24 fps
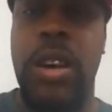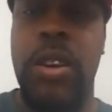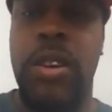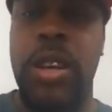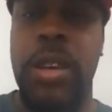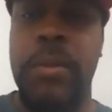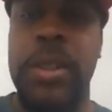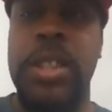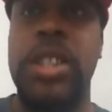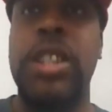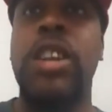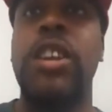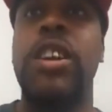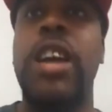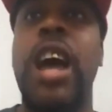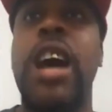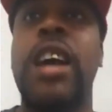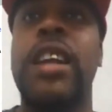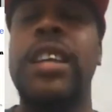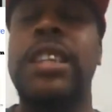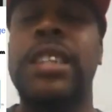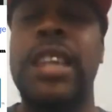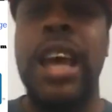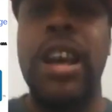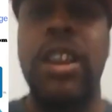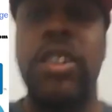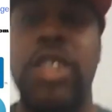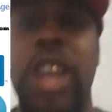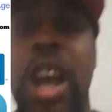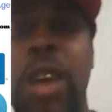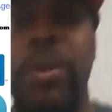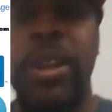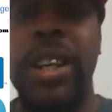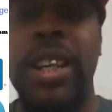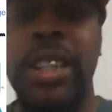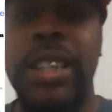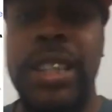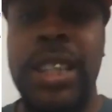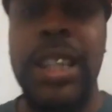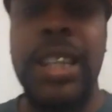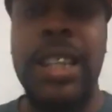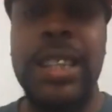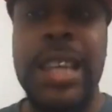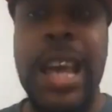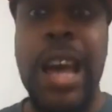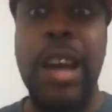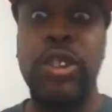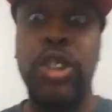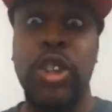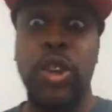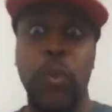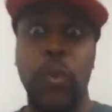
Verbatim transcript: right, there we go. Let me show y'all this